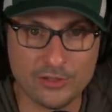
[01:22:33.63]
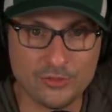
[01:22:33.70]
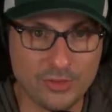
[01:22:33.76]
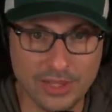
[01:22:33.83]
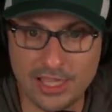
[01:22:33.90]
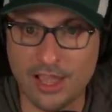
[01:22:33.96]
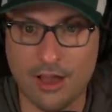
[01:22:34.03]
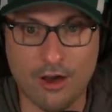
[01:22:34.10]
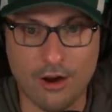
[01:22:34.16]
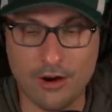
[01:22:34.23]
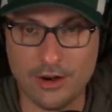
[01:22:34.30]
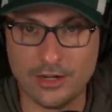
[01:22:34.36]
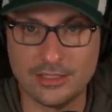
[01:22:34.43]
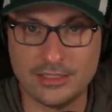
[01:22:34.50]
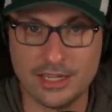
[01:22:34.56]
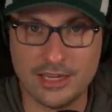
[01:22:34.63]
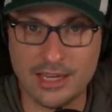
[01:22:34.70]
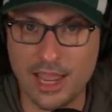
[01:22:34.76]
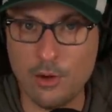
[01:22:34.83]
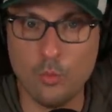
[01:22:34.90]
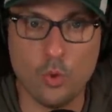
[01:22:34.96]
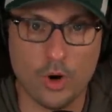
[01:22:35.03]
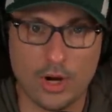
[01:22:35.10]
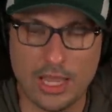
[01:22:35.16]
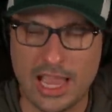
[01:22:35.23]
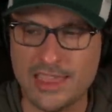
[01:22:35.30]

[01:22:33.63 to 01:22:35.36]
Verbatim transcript: It's really hard to network.